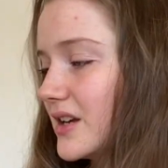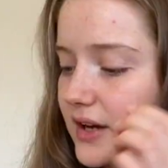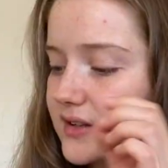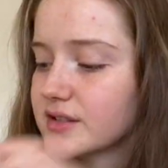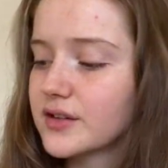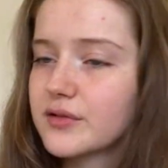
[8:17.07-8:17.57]

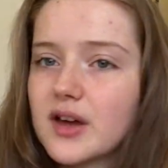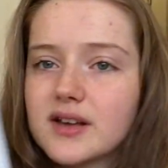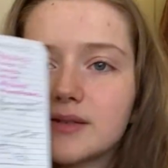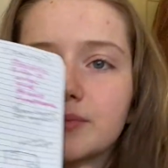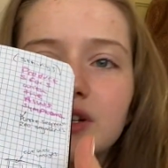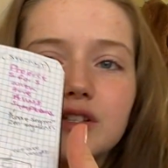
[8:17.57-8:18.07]
So that's
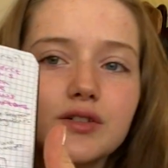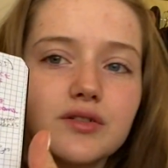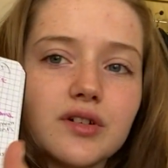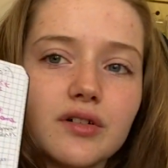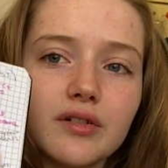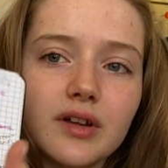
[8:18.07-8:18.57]
my
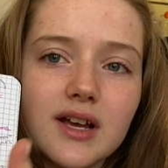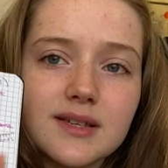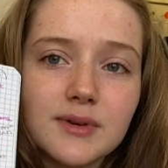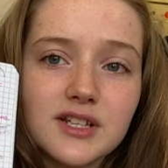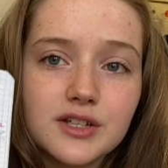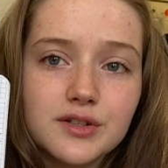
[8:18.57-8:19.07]

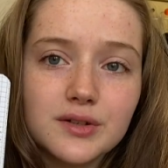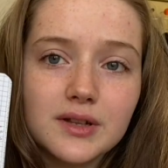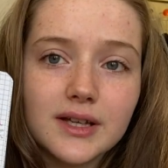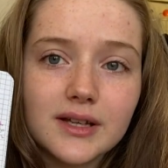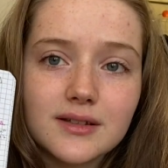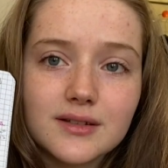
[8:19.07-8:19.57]
to-do
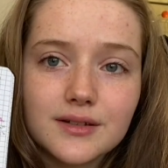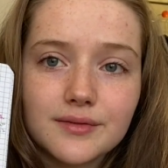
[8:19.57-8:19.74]
list.